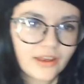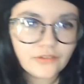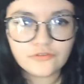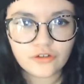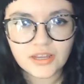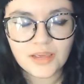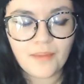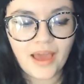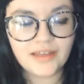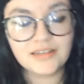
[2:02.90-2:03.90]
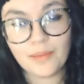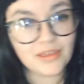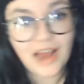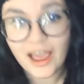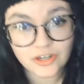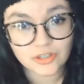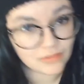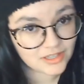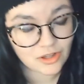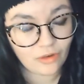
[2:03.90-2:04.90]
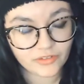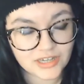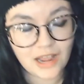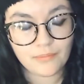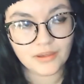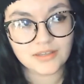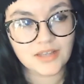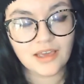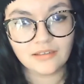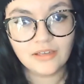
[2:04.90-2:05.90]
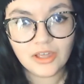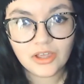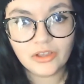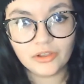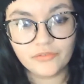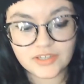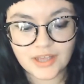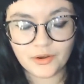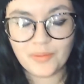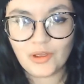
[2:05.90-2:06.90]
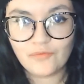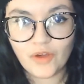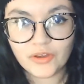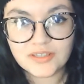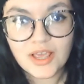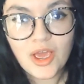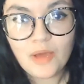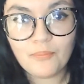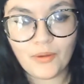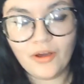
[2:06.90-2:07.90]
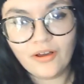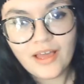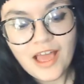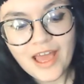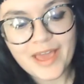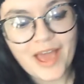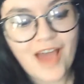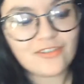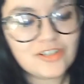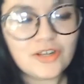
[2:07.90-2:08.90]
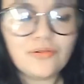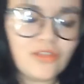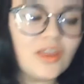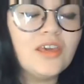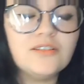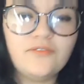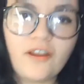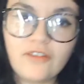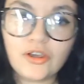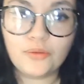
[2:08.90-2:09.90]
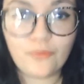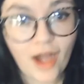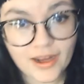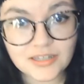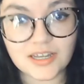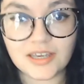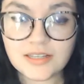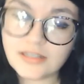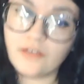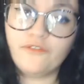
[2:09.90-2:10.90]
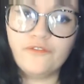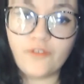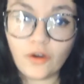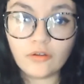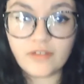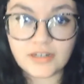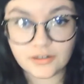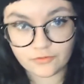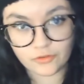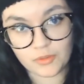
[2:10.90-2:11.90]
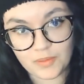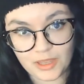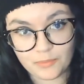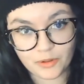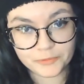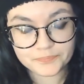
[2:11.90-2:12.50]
of trick your mind. I mean, I do this all the time because I love the sound of my own voice, but I do think it's very good practice for reading for other people,